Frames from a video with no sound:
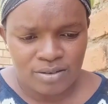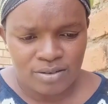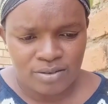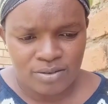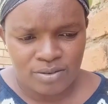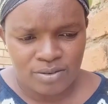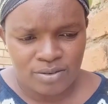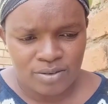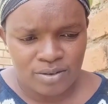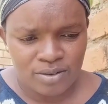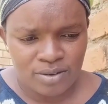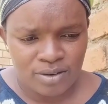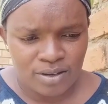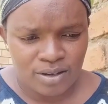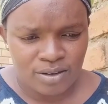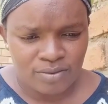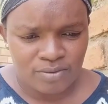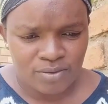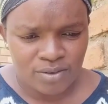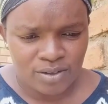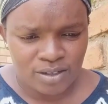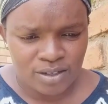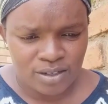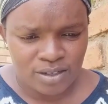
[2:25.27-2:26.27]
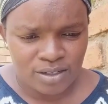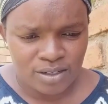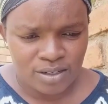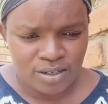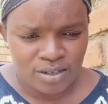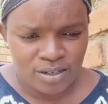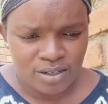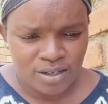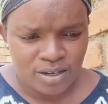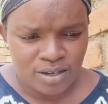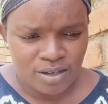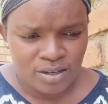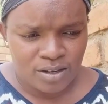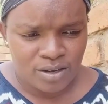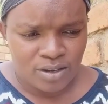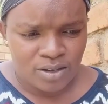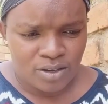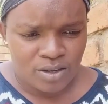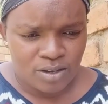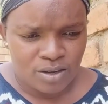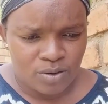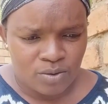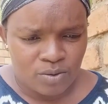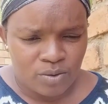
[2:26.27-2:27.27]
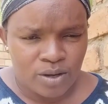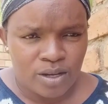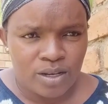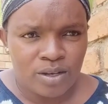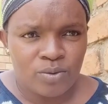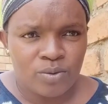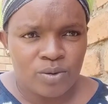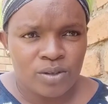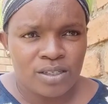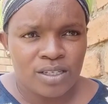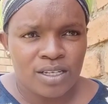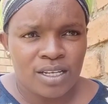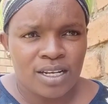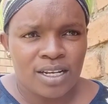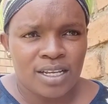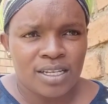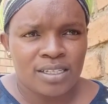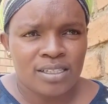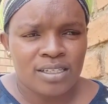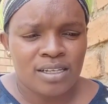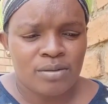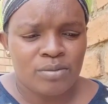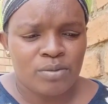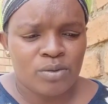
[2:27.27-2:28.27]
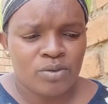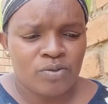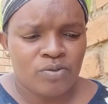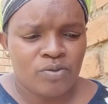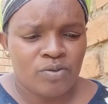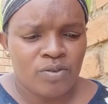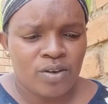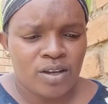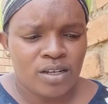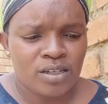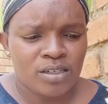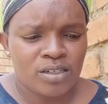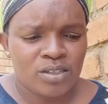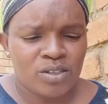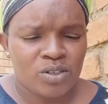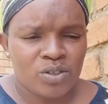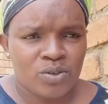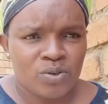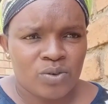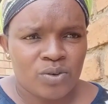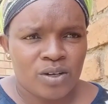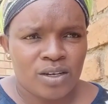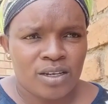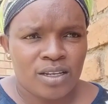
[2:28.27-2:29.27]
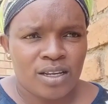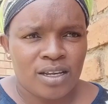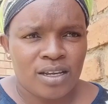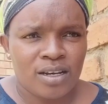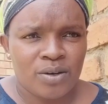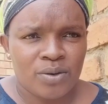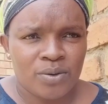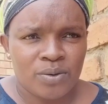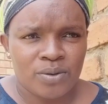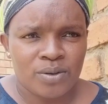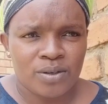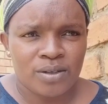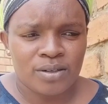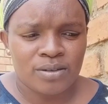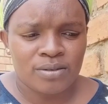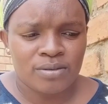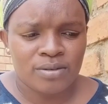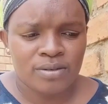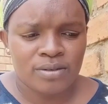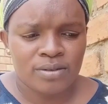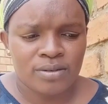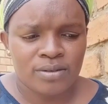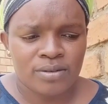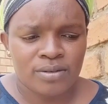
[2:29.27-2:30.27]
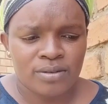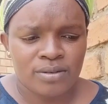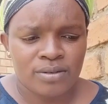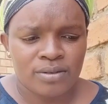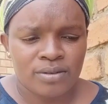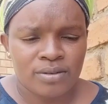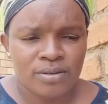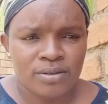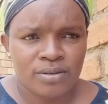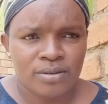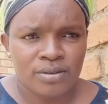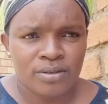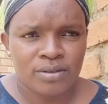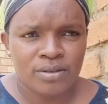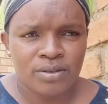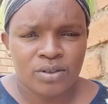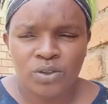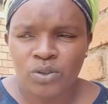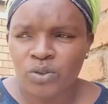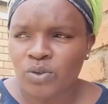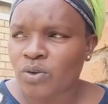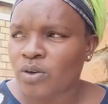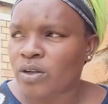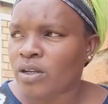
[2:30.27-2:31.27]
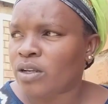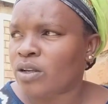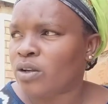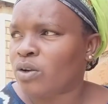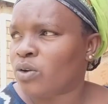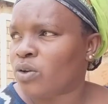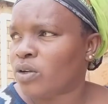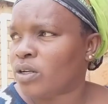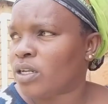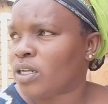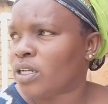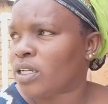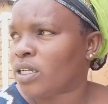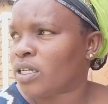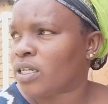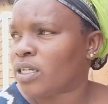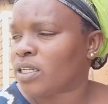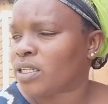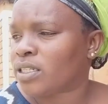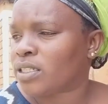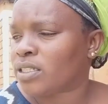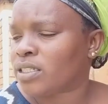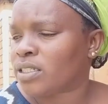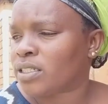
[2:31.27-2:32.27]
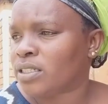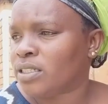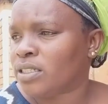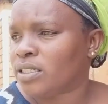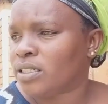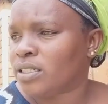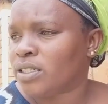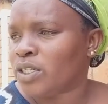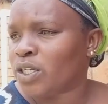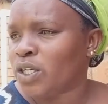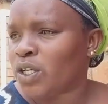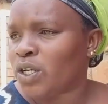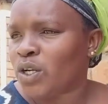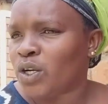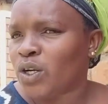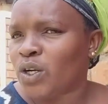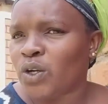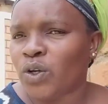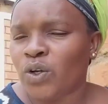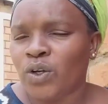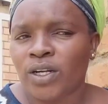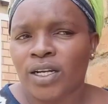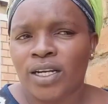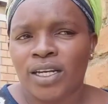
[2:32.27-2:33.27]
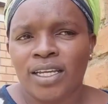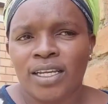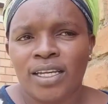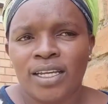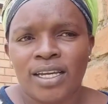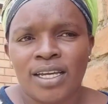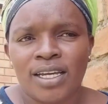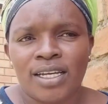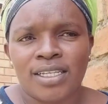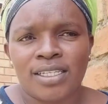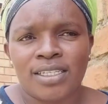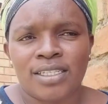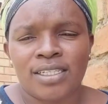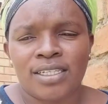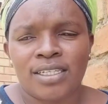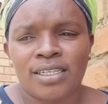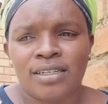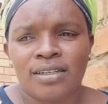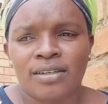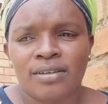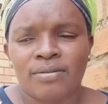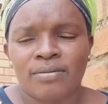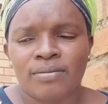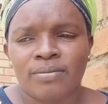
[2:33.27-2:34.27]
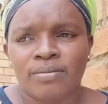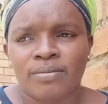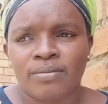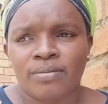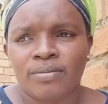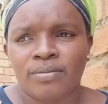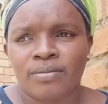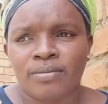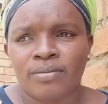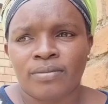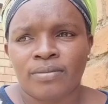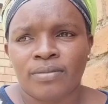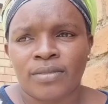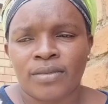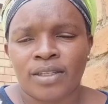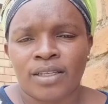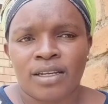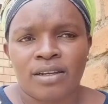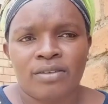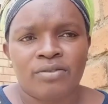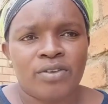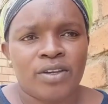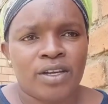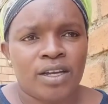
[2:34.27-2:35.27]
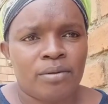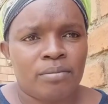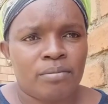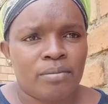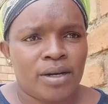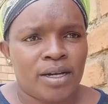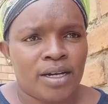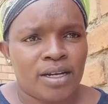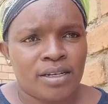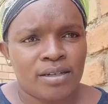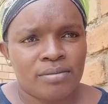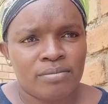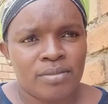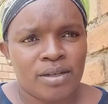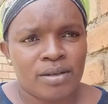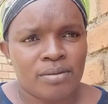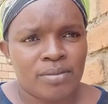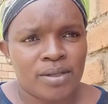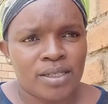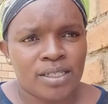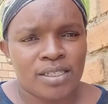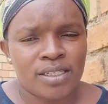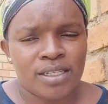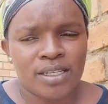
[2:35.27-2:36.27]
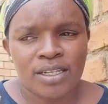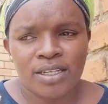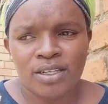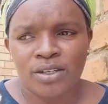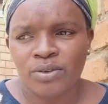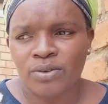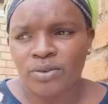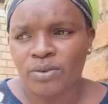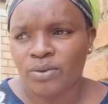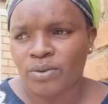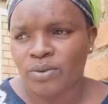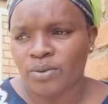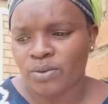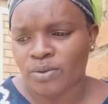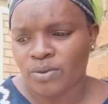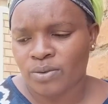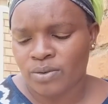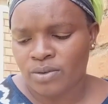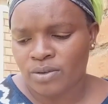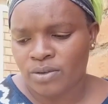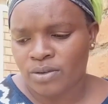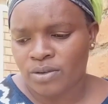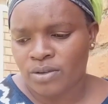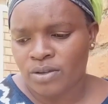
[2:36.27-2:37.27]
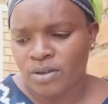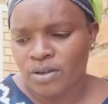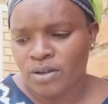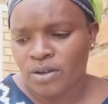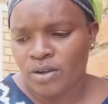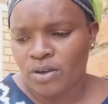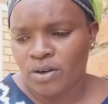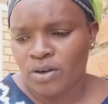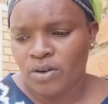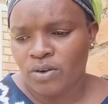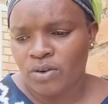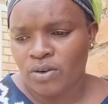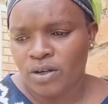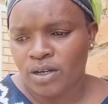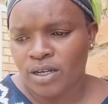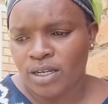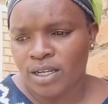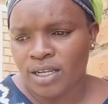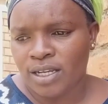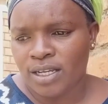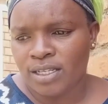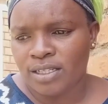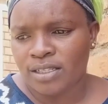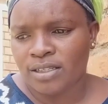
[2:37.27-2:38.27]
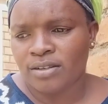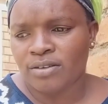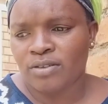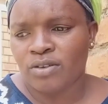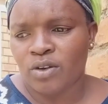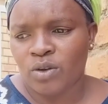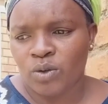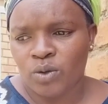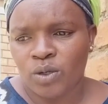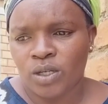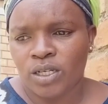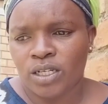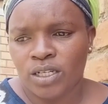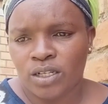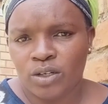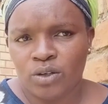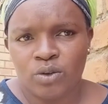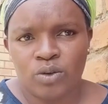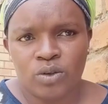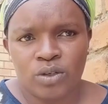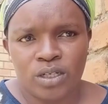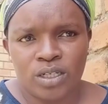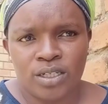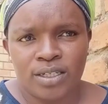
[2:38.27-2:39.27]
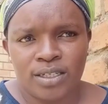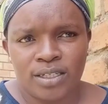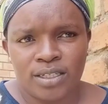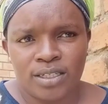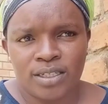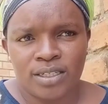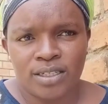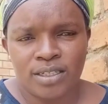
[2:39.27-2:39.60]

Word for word: no, I'm mm, not. When was the last time you felt truly alone? Truly lonely. Lonely as in having a man by my side or lonely as in lonely, lonely.